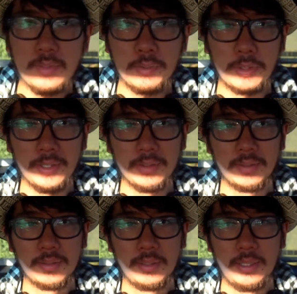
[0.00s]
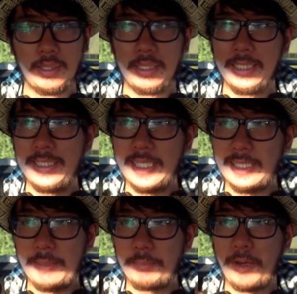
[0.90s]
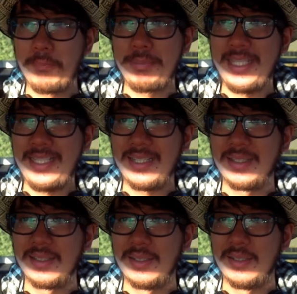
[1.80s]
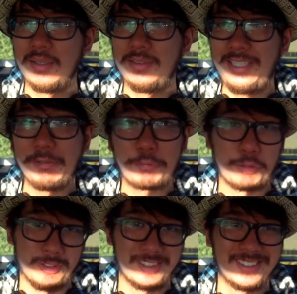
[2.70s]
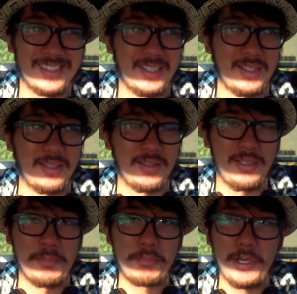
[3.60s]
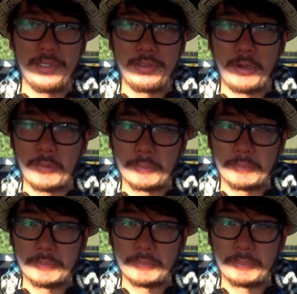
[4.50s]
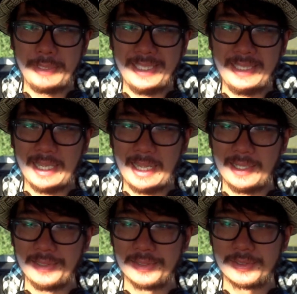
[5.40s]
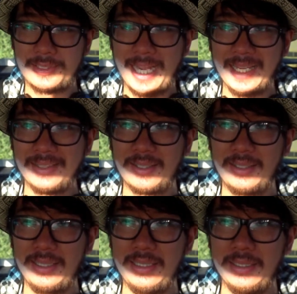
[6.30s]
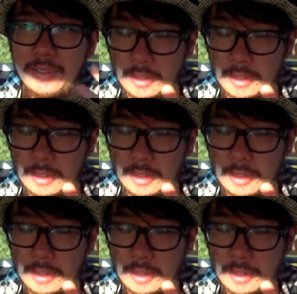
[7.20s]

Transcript: right? And yeah, it might be different. It might not be as technically